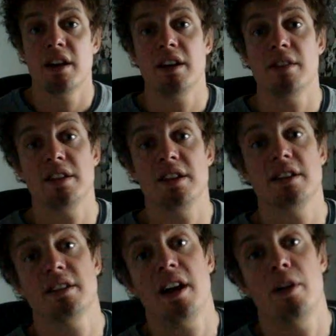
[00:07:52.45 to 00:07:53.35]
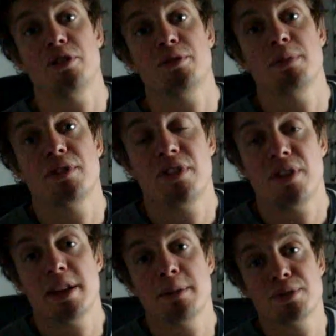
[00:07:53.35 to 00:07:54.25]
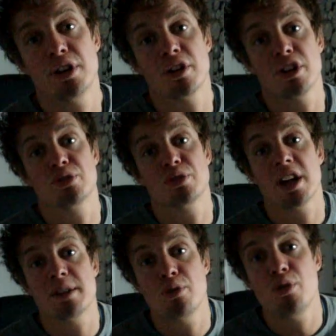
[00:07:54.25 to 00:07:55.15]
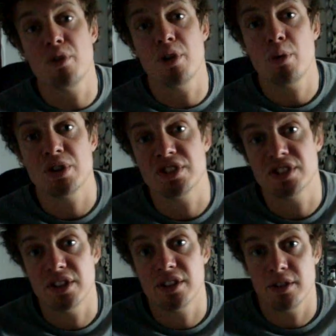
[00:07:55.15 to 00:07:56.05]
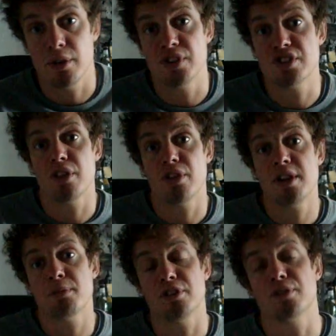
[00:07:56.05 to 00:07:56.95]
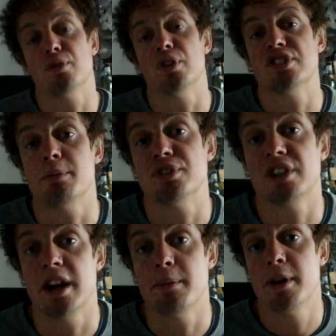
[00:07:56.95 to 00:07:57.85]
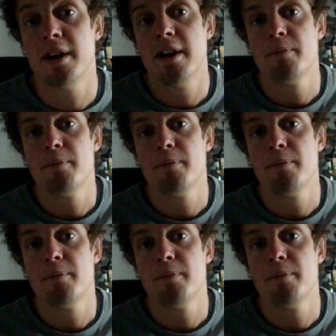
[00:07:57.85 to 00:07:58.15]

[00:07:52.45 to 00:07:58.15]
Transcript: and the Aerosmith theme song, You Get a Move, which is the official theme song for SummerSlam.